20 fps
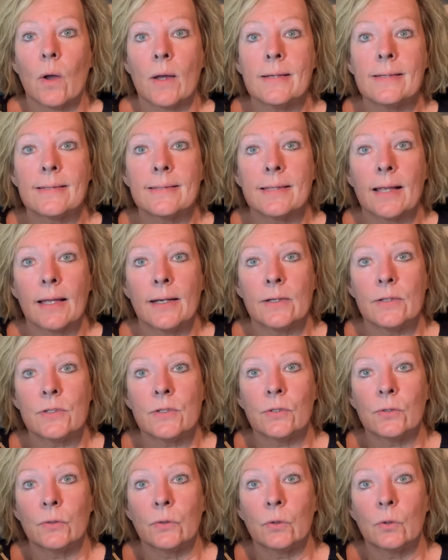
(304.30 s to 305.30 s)
decided
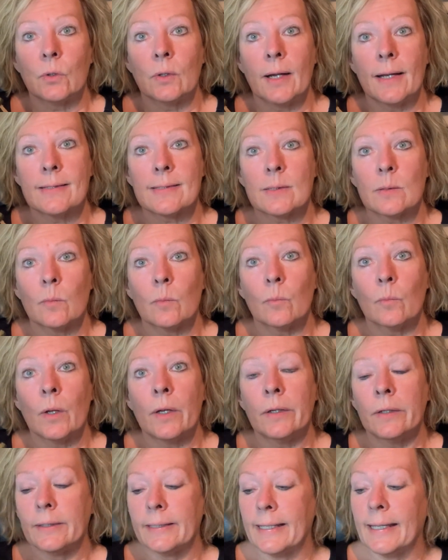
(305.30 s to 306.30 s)
to create some
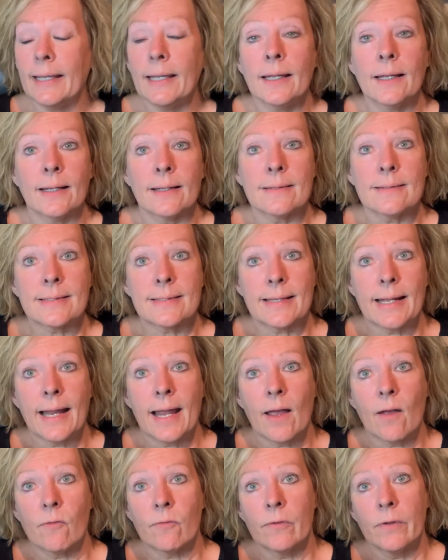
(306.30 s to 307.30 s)
kits that
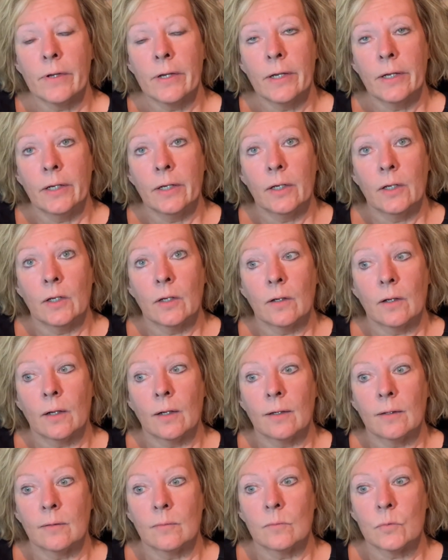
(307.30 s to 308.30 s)
have
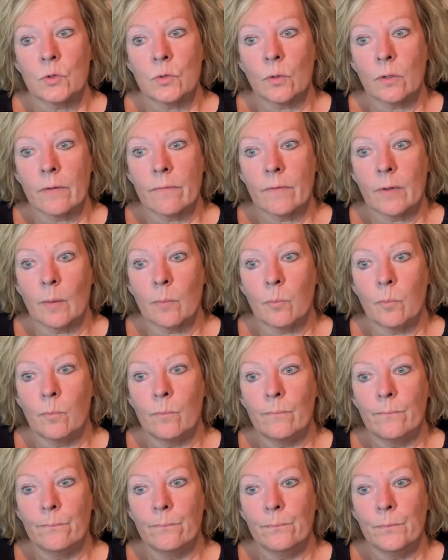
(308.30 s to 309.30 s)
sort of a
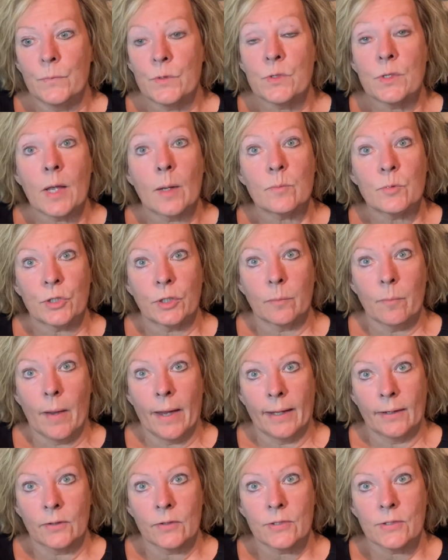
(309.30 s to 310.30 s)
subject
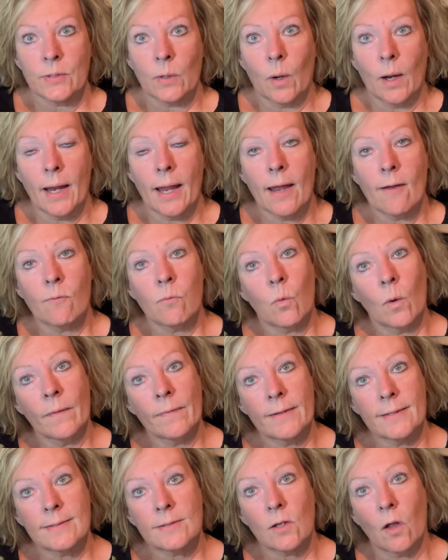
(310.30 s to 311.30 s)
matter. So I have one
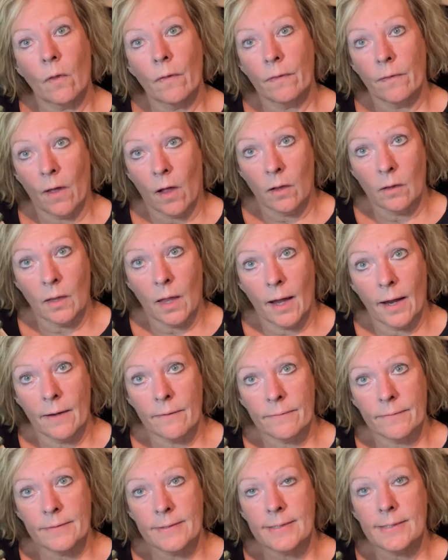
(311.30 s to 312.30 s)
that's called Thought
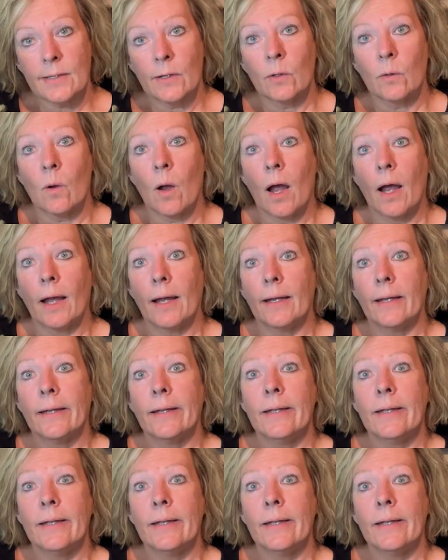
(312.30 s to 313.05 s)
Life, and so I